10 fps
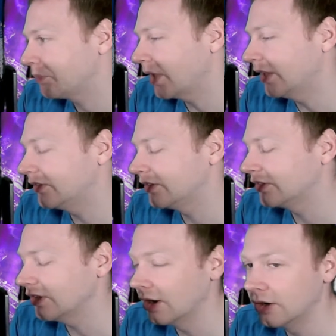it's
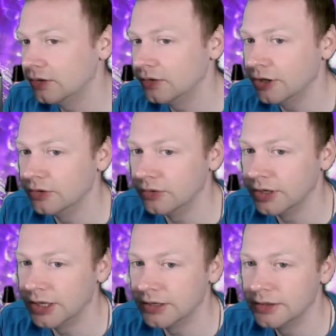so
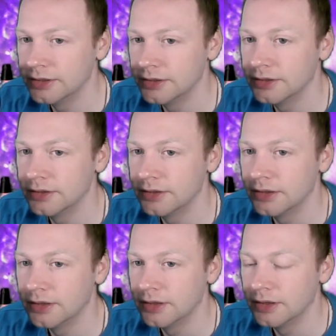annoying.
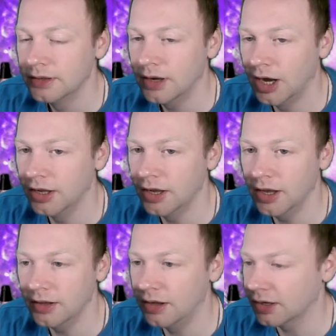
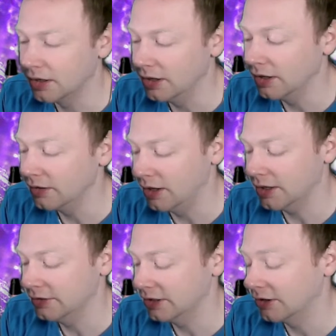Like
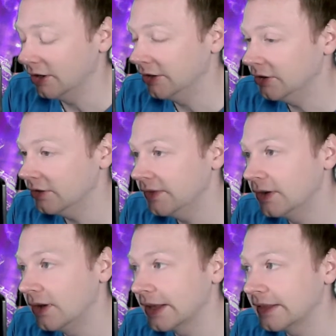I said, guys, I just
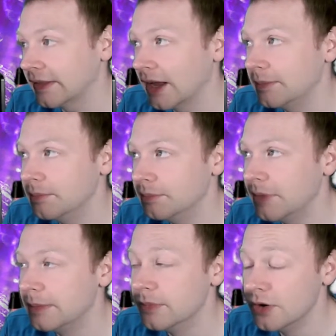feel like that they
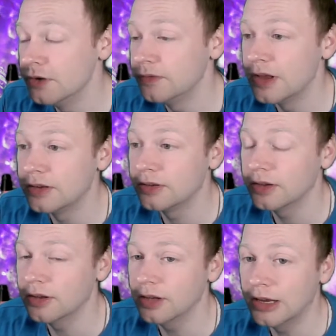move this
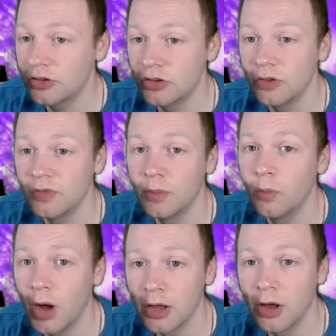issue
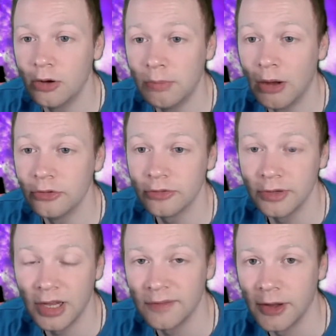from one goalpost to
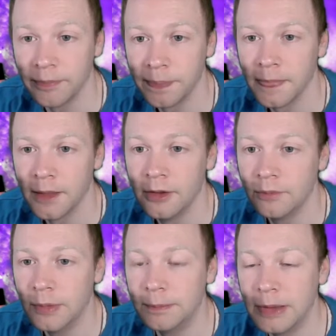another
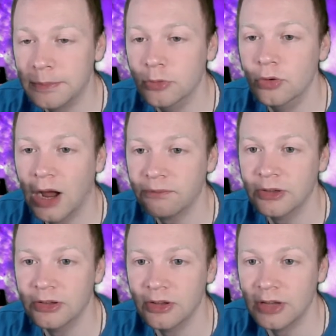with people who have
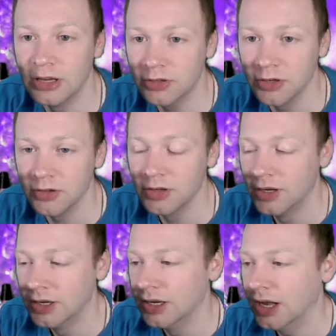these addictions,
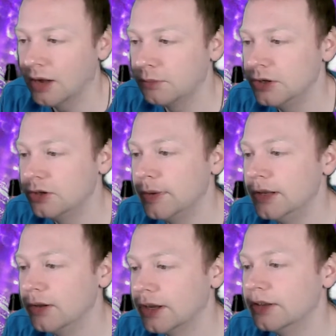and we should
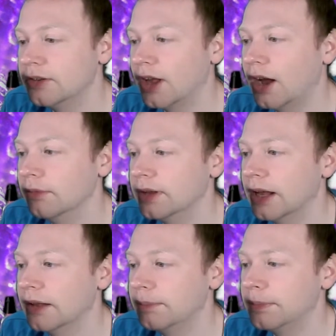be looking to help
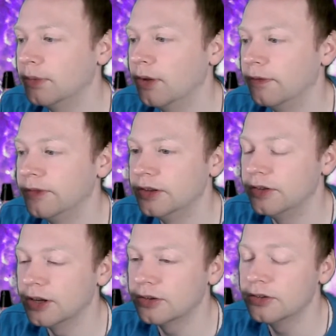get people off these
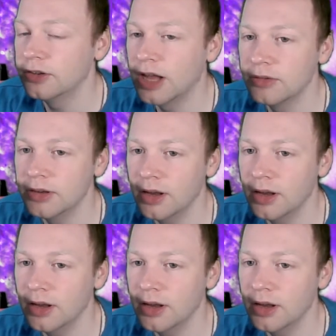addictions. Now